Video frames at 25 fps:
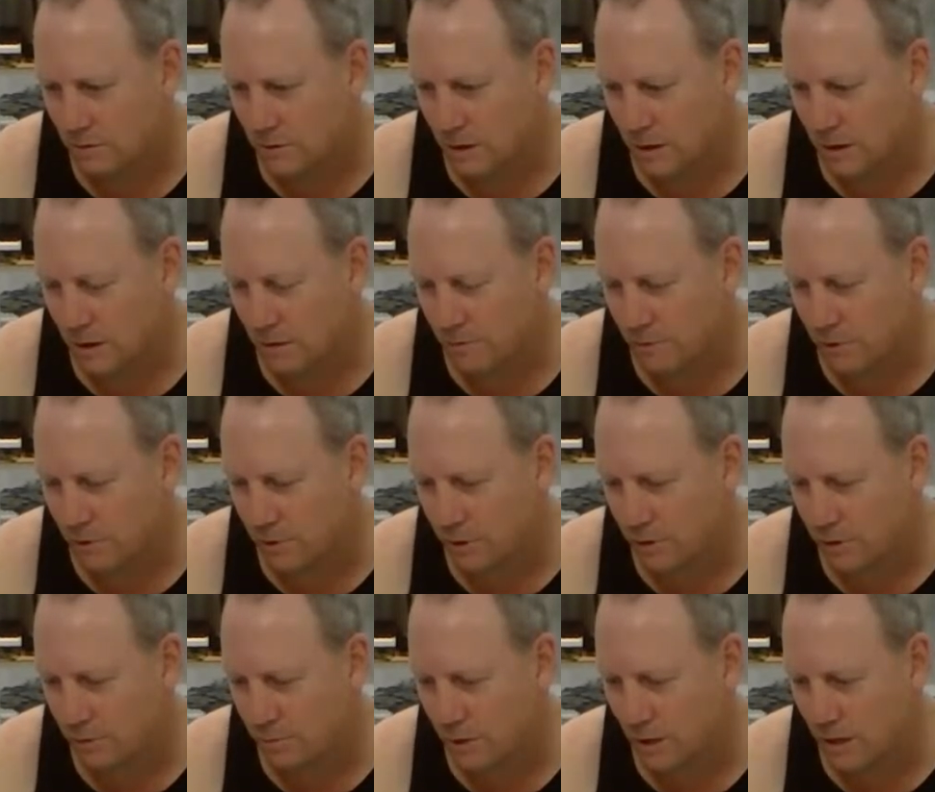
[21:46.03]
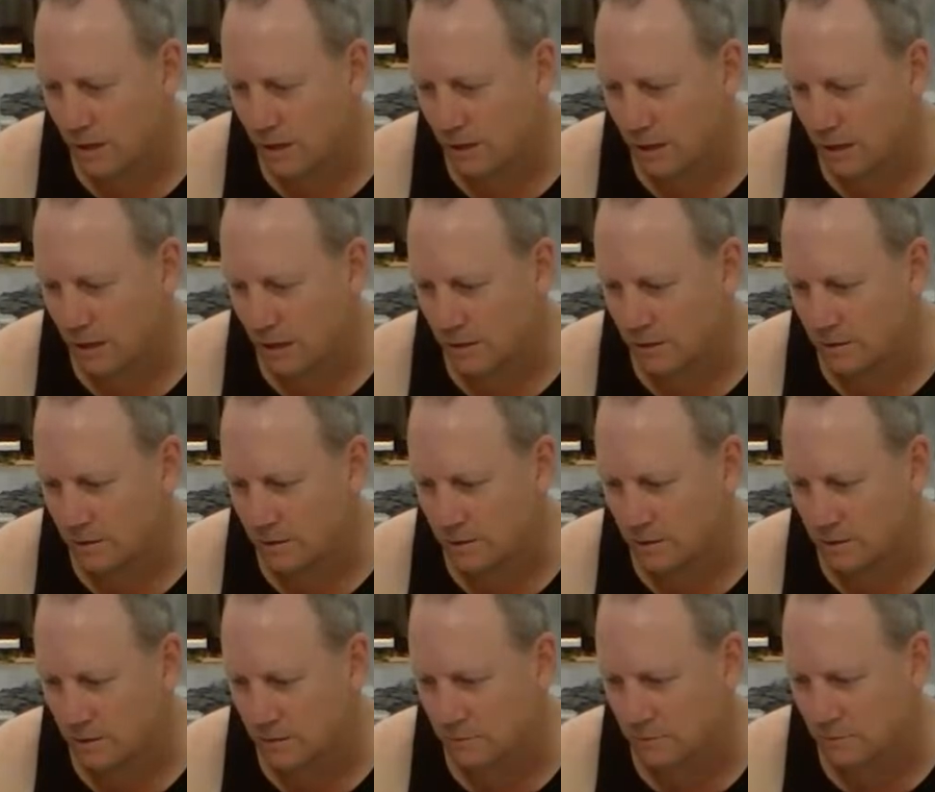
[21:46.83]
Yeah, I've heard about that.
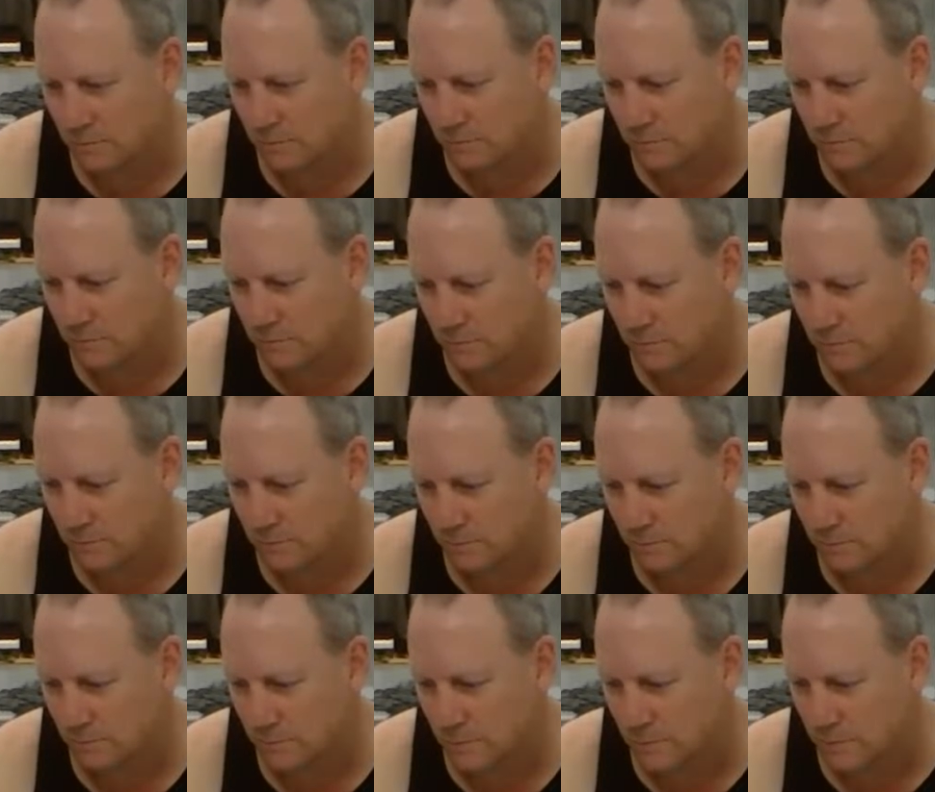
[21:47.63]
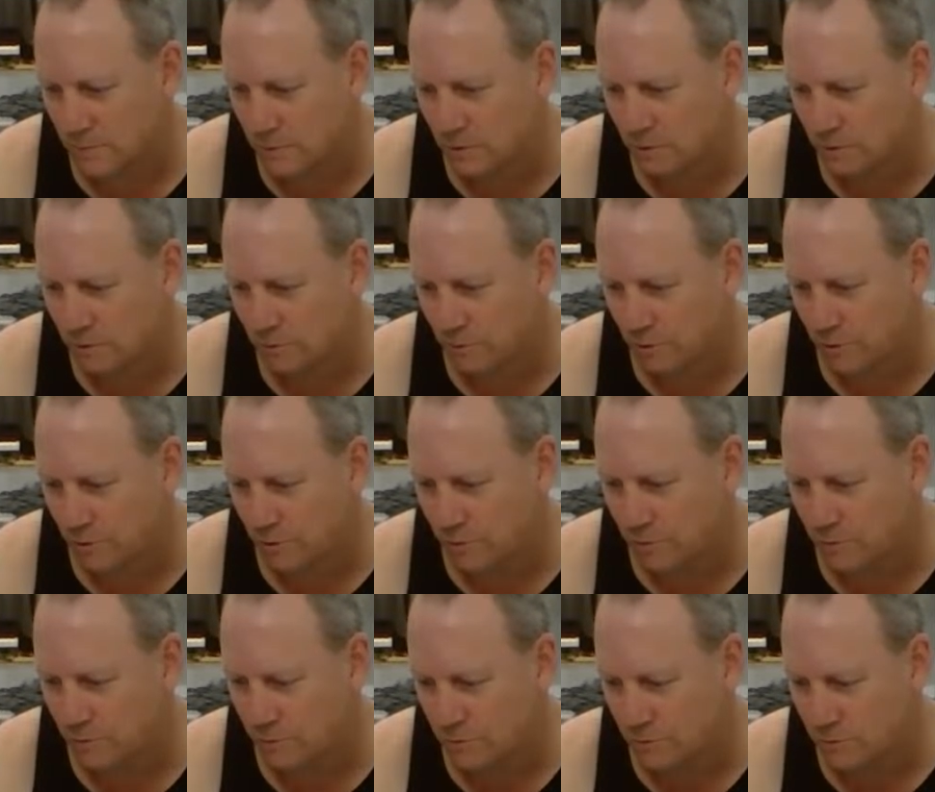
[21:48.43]
Is it
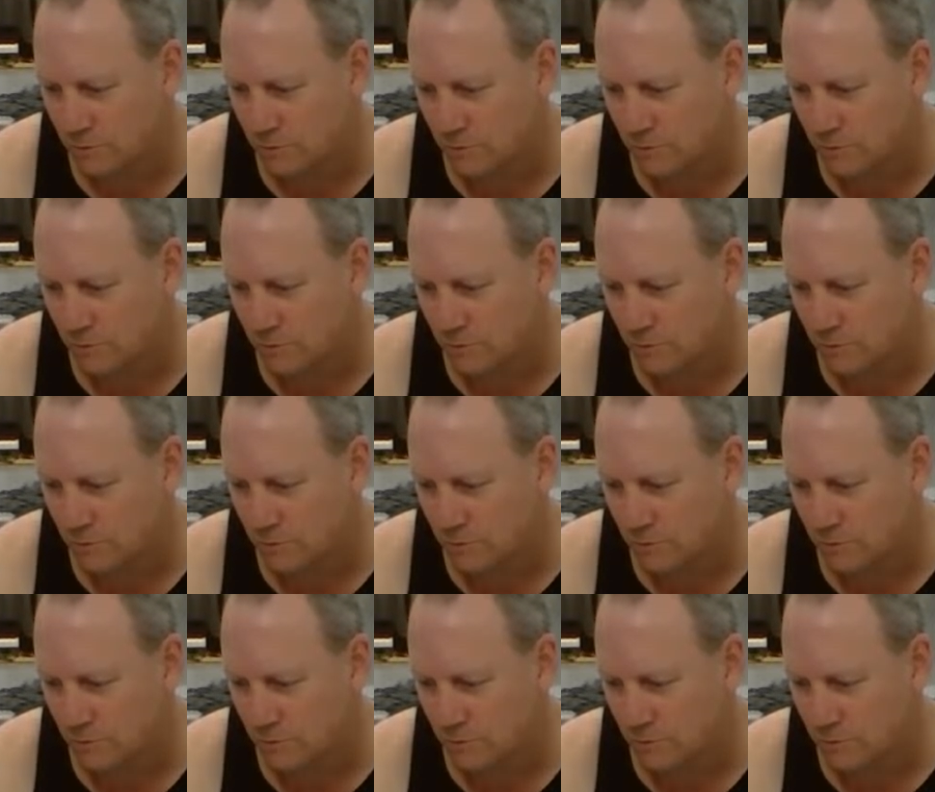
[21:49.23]
true?